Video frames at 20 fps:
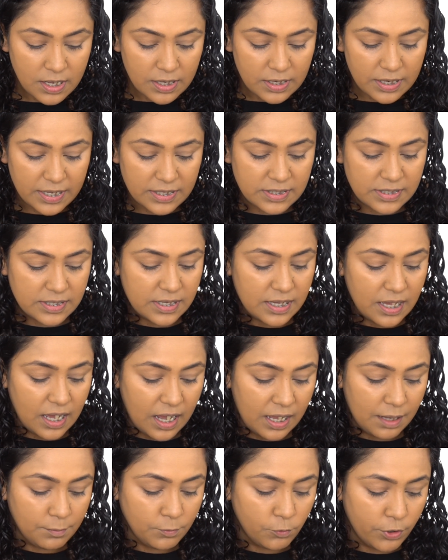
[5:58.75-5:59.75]
Let's see,
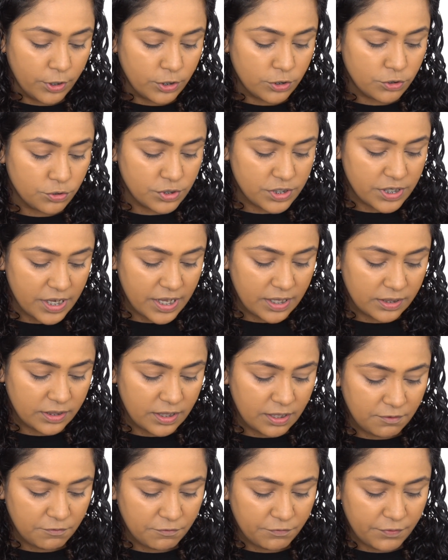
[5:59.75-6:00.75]
I'm going to take
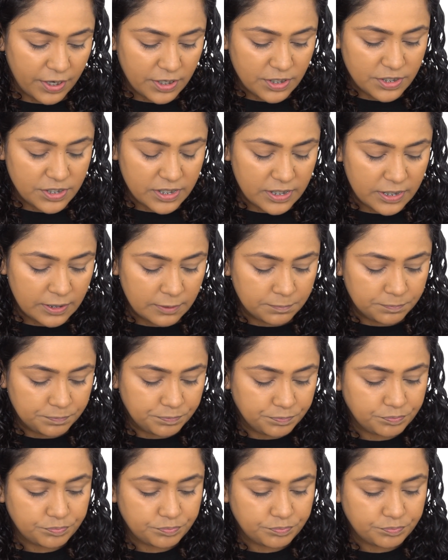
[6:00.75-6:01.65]
the Fenty,